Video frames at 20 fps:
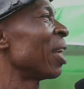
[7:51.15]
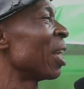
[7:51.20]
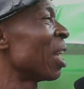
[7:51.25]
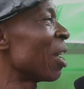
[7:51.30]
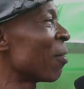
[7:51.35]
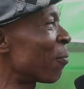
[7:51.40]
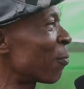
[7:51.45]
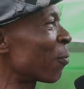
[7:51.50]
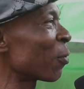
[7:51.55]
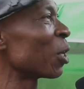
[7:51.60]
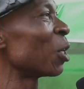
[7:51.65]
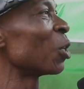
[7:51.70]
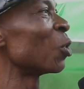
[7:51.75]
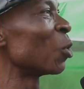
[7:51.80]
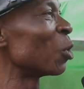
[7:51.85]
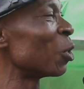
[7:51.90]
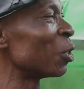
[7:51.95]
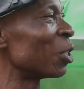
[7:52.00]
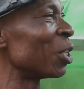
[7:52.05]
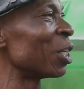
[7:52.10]
If he
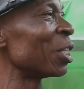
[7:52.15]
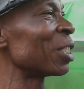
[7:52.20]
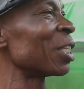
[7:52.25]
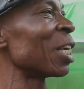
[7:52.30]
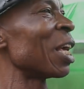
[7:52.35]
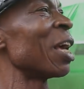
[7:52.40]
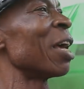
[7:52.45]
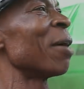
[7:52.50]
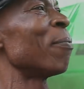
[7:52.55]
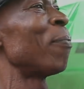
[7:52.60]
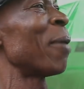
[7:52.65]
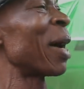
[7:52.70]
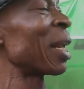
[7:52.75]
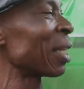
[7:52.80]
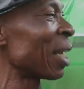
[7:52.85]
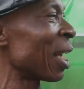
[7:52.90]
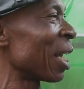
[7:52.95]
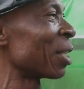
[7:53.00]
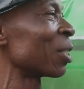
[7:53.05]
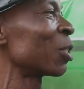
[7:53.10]
used this
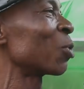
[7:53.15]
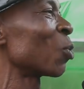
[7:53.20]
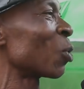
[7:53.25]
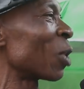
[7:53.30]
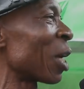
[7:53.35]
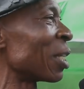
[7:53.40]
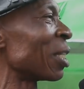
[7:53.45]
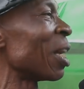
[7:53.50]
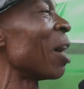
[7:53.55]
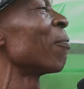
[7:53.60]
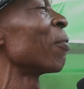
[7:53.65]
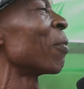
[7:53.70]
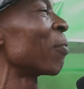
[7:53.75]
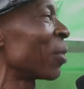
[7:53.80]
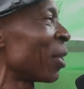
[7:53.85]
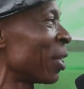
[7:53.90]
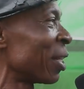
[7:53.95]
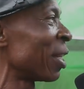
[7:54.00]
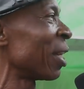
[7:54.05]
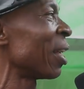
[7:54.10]
bad eggs
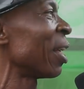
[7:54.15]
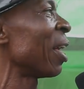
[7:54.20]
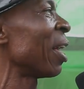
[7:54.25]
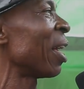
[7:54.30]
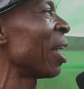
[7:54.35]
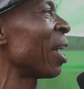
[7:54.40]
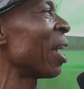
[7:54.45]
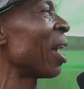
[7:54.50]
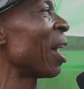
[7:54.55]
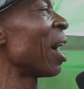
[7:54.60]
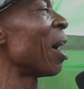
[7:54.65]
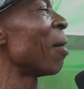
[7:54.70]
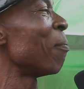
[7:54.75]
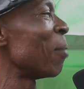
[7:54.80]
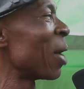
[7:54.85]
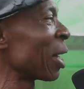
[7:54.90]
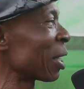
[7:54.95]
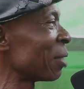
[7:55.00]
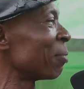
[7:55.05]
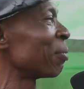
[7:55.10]
2015
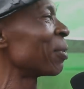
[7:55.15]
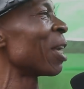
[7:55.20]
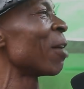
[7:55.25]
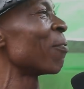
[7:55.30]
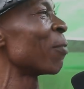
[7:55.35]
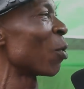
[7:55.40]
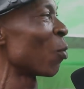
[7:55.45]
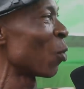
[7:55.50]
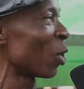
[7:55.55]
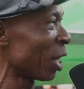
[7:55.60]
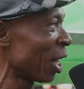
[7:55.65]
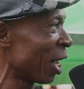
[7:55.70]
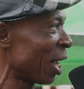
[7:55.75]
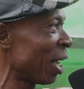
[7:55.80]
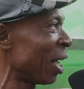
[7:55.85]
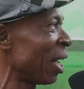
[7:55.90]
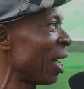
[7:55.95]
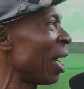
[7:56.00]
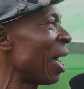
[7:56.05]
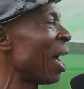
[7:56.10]
and made himself a winner,
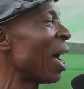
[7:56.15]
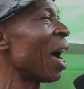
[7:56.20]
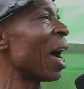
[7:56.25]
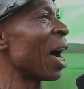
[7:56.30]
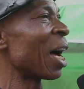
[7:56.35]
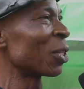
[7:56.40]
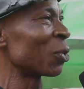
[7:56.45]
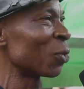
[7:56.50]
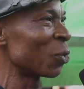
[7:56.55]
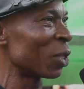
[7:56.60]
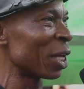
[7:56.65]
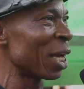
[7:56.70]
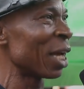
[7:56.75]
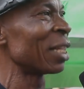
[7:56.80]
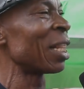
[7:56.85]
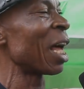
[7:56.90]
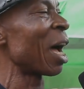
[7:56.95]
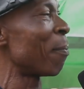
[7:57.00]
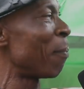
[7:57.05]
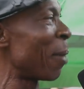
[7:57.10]
and
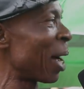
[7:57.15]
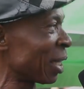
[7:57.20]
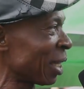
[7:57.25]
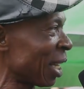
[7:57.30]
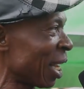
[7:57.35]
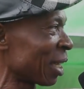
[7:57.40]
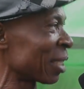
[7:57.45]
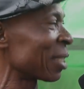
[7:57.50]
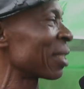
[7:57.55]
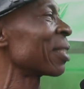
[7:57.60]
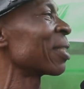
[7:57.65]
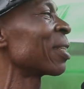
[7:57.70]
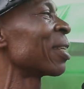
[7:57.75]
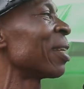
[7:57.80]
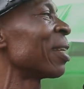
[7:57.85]
today there are bad eggs,